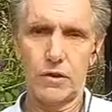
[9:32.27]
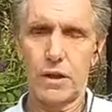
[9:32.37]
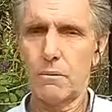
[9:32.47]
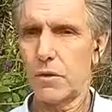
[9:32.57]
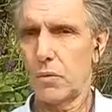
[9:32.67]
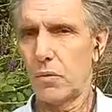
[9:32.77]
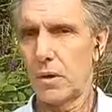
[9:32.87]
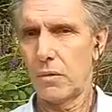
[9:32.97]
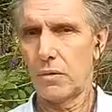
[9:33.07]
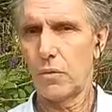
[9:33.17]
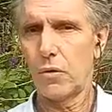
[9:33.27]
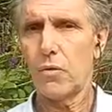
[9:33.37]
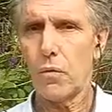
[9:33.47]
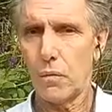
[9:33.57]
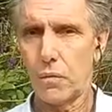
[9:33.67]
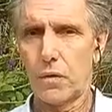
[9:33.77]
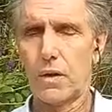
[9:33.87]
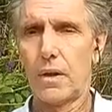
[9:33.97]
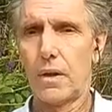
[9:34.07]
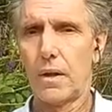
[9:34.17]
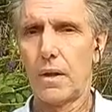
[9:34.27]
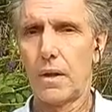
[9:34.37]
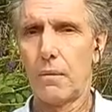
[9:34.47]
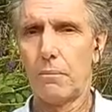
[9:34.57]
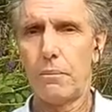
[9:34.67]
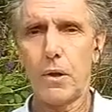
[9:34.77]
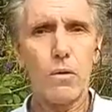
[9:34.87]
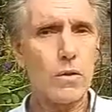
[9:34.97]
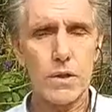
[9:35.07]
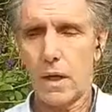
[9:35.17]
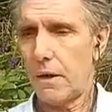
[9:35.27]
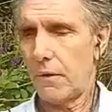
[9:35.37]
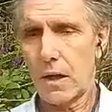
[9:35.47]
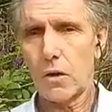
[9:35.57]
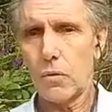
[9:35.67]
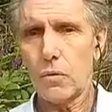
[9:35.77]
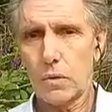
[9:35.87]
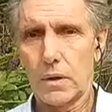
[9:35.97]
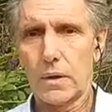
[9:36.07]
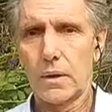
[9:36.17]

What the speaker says: jumps through the roof because they have a lot of GLUT.